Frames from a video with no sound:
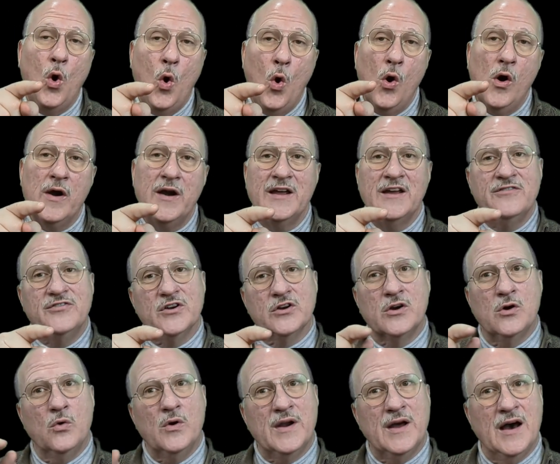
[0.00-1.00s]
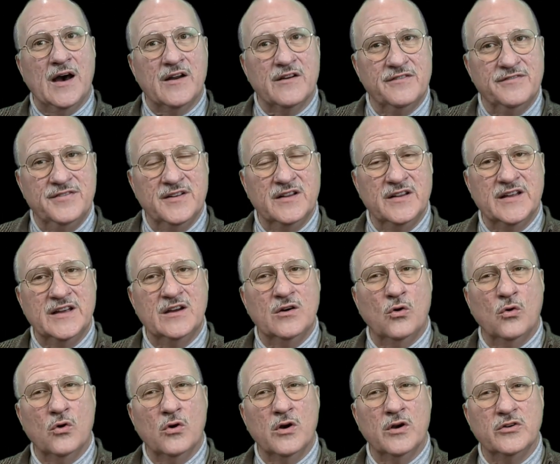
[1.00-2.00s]
or if you're going out of Philly
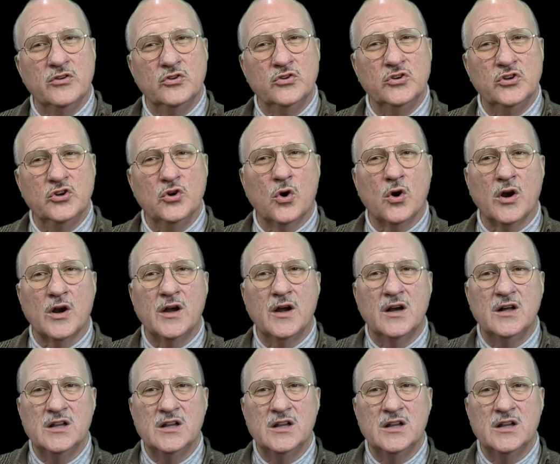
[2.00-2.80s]
or New York,